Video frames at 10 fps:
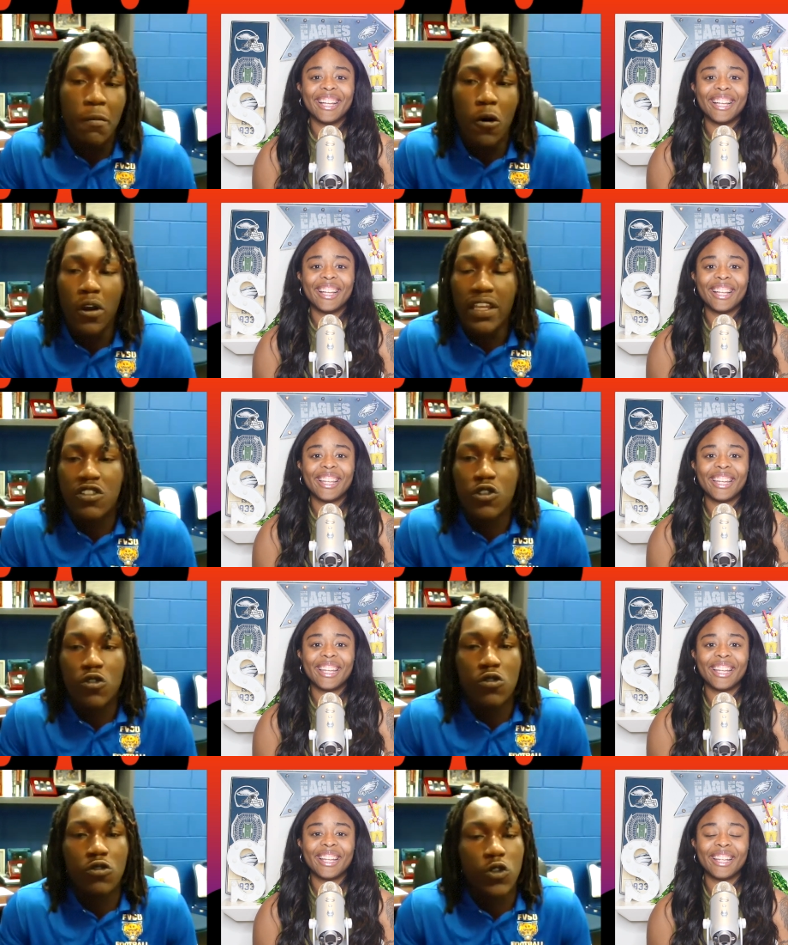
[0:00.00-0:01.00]
Speaker 1: the ball in the end
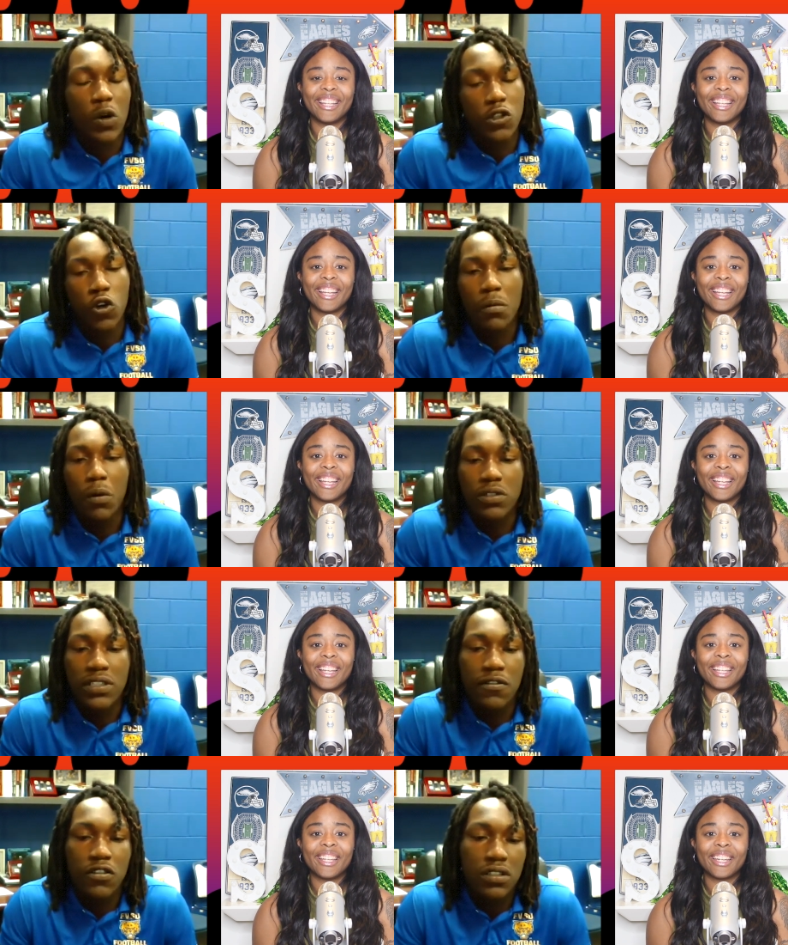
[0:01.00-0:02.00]
zone. So I talked to my
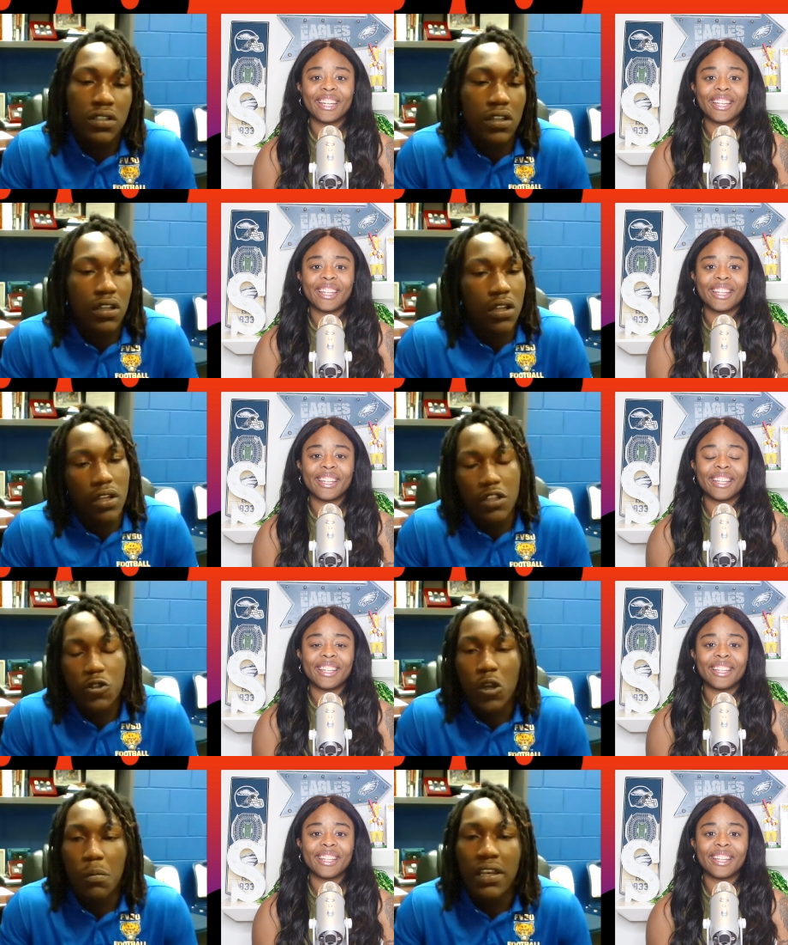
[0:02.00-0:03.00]
receivers I
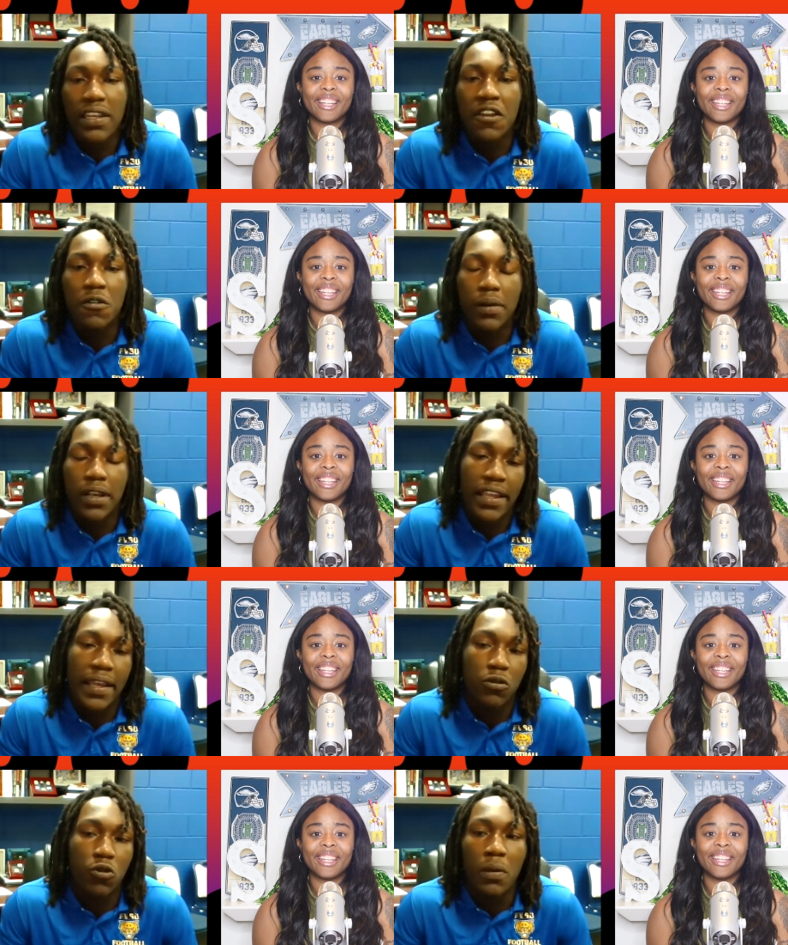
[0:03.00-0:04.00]
told them I need them and they
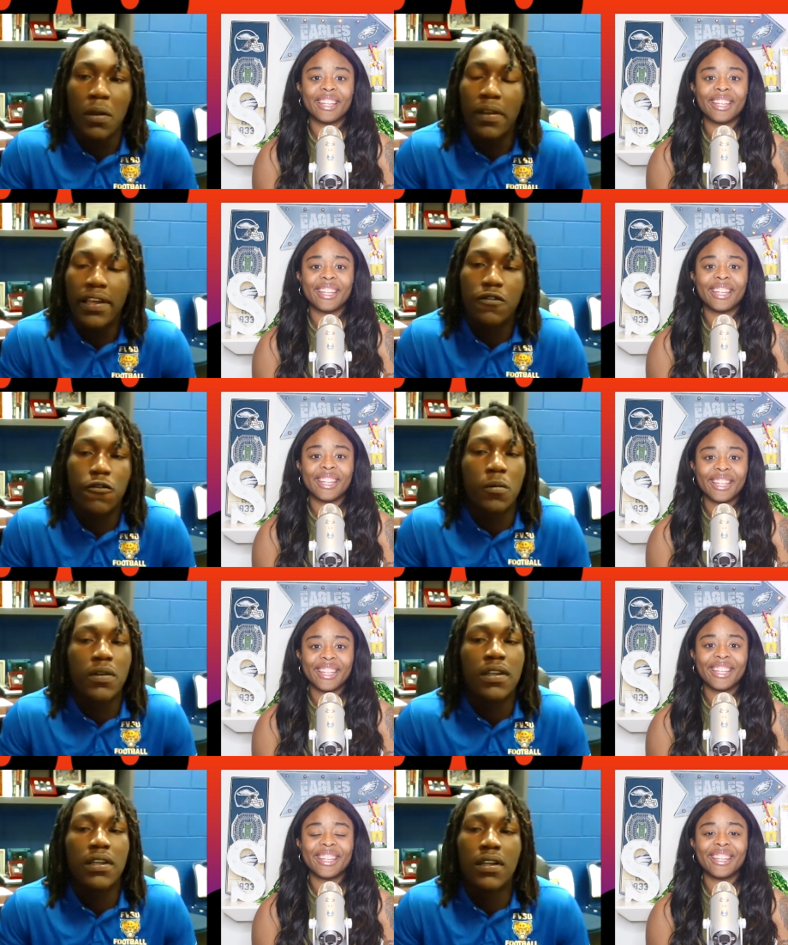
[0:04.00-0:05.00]
came through and made plays for me.
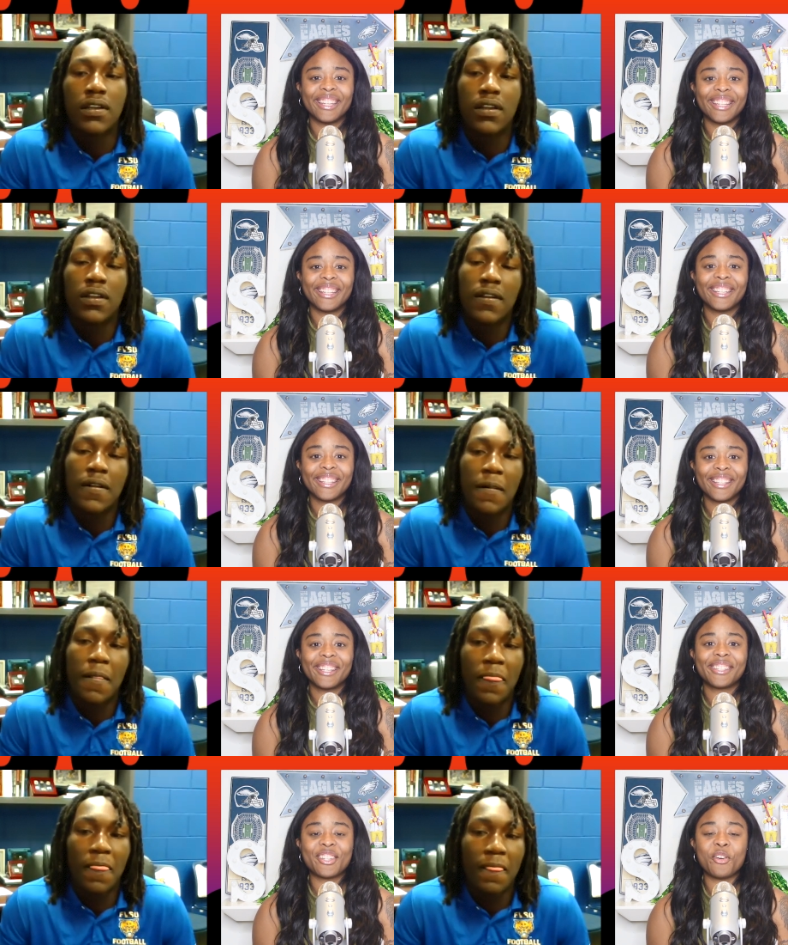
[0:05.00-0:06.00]

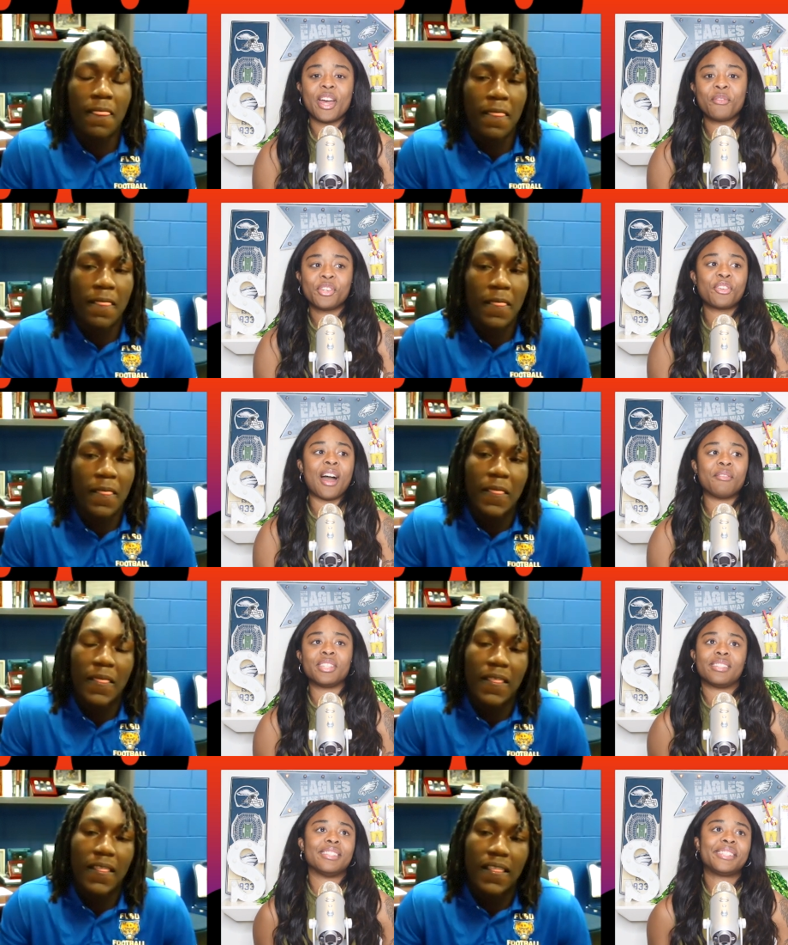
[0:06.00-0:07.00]
Speaker 2: So every
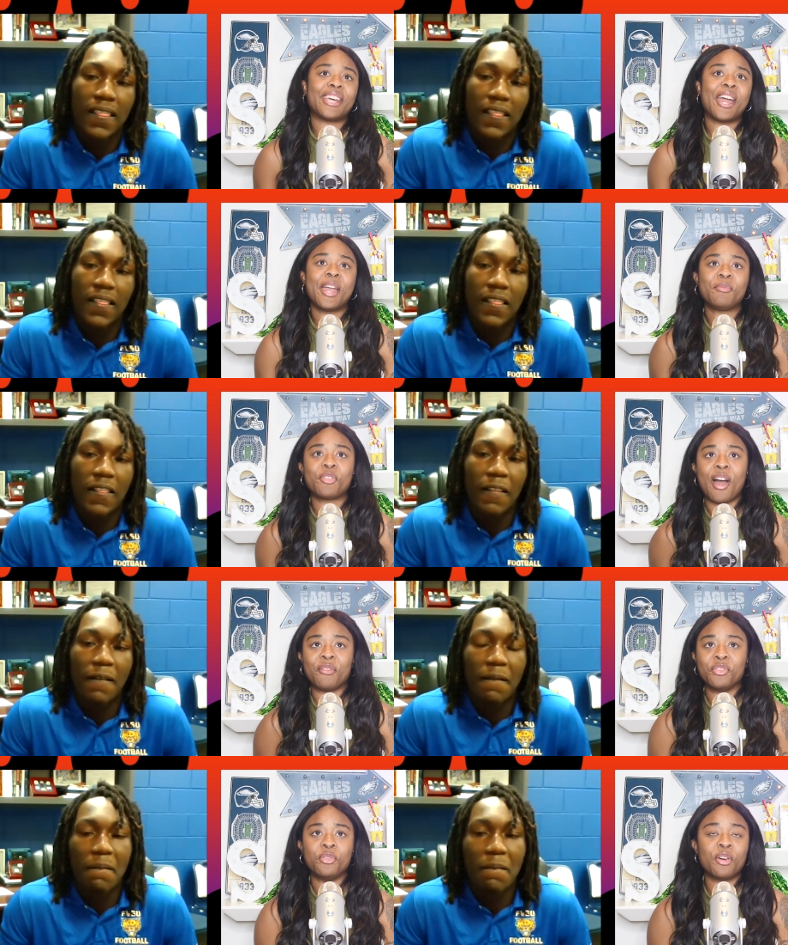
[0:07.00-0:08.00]
drive is just the same
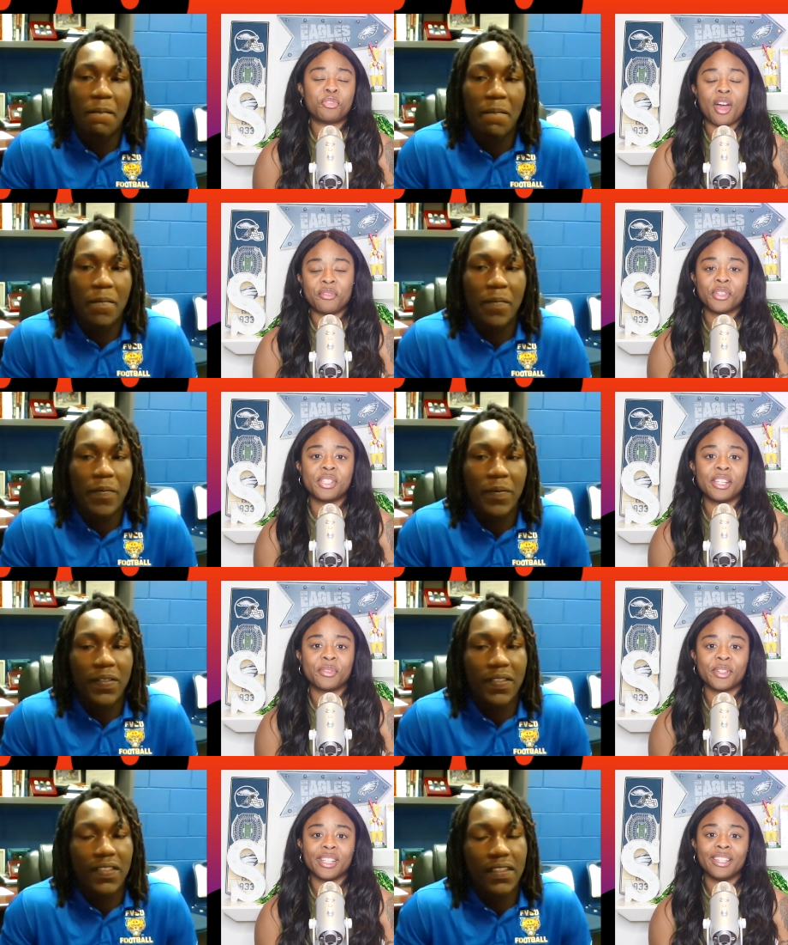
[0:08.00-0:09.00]
drive for you. No drive feels
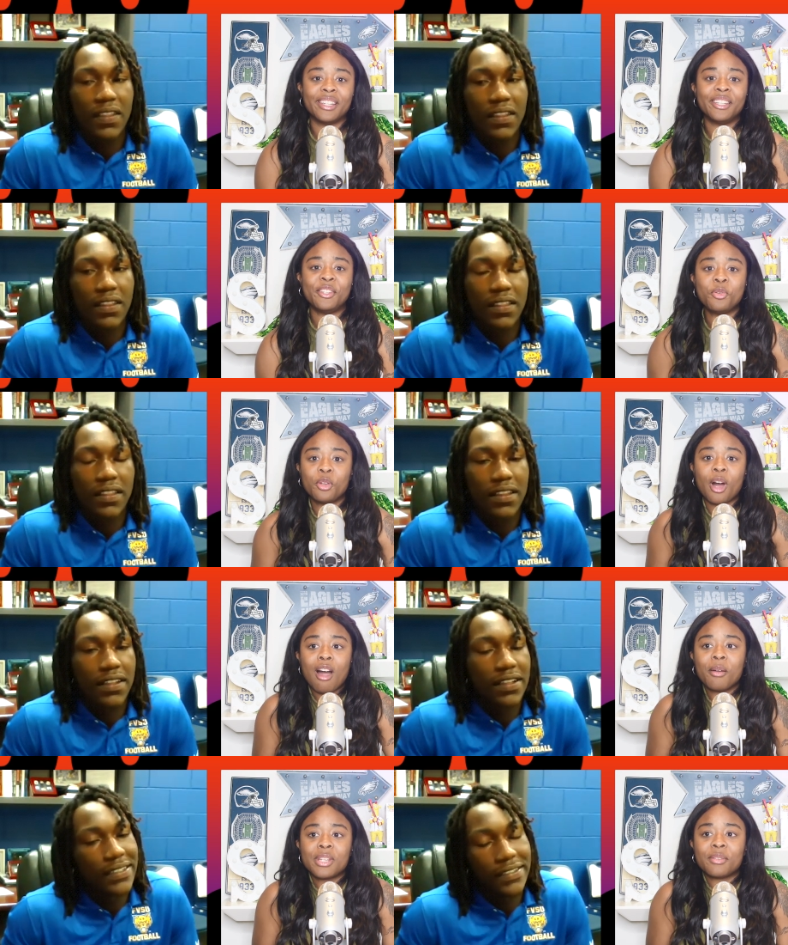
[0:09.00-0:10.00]
different. You your
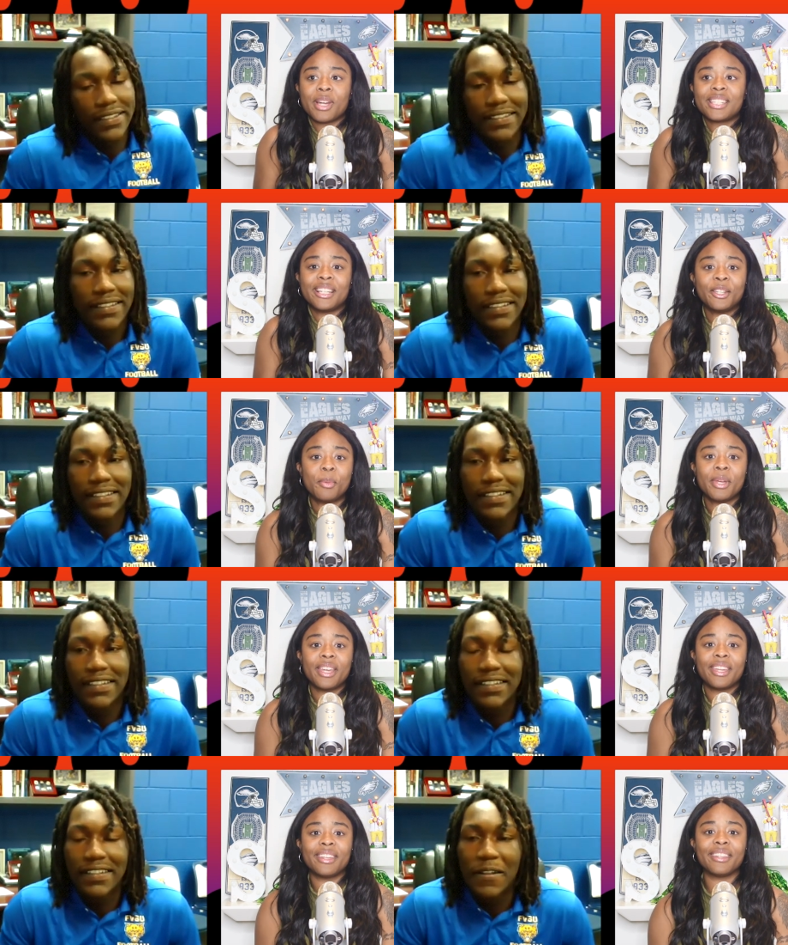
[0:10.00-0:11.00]
heart wasn't racing a little
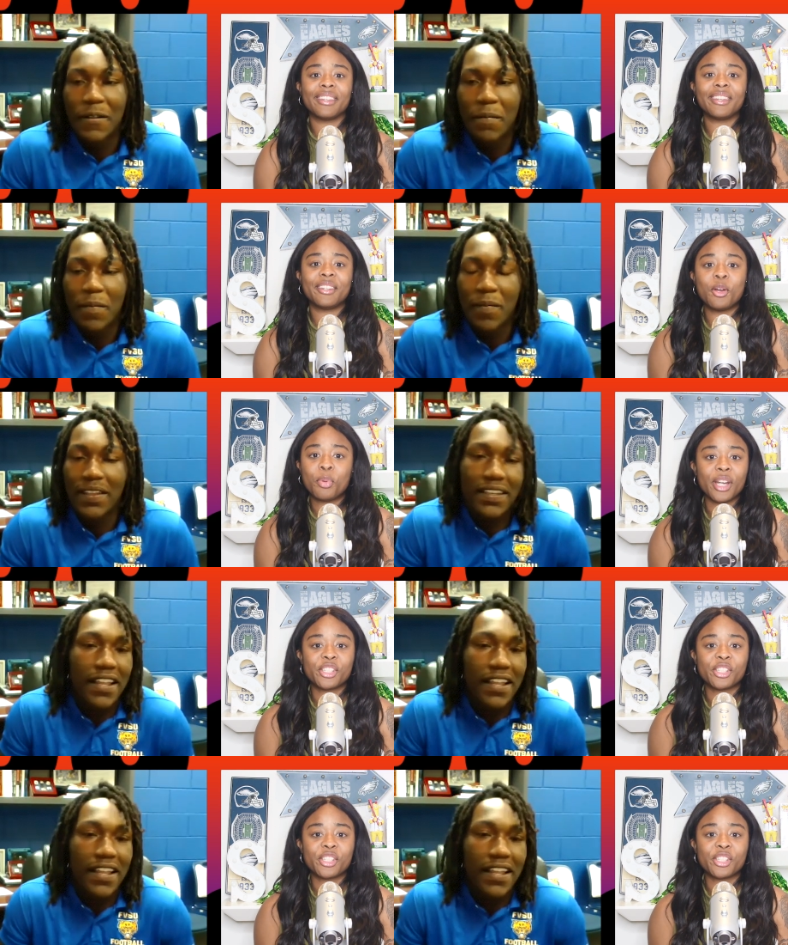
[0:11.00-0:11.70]
bit. No nah,